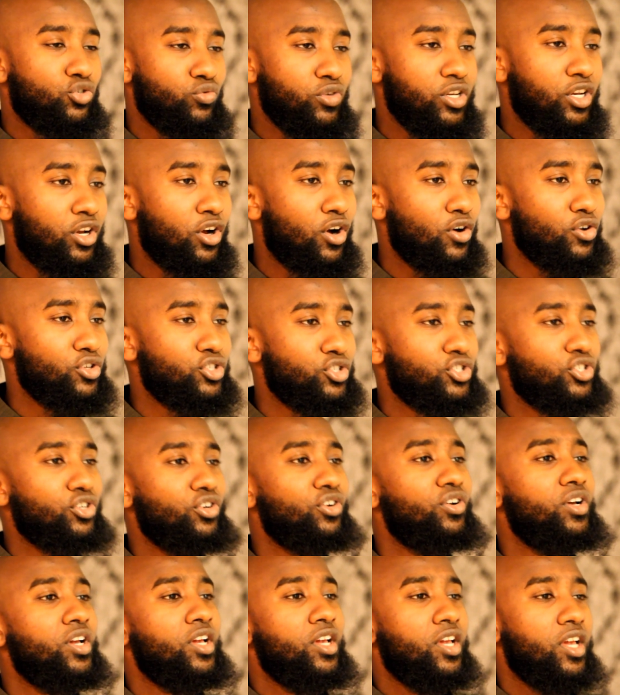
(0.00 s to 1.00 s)
street
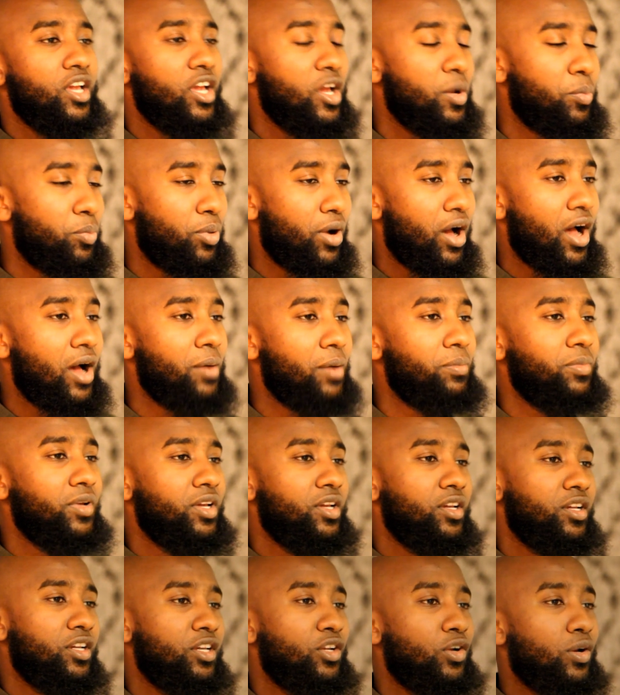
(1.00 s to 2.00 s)
culture hip
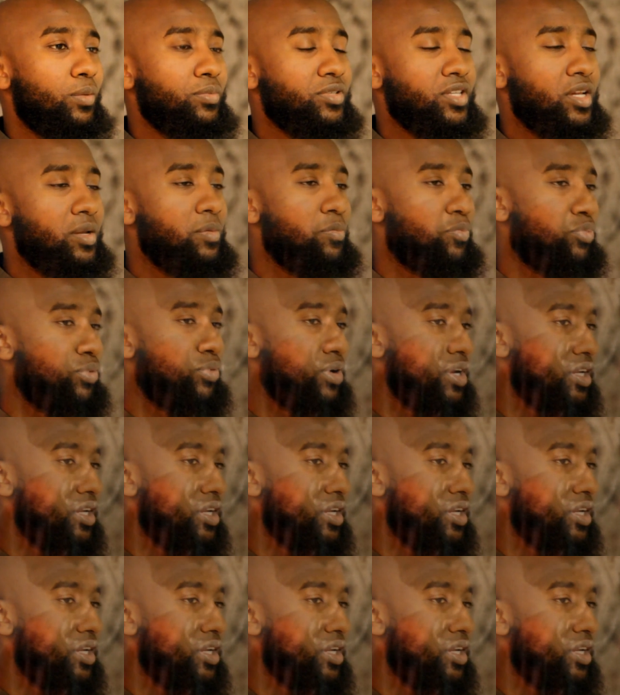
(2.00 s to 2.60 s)
hop, you know what I'm saying,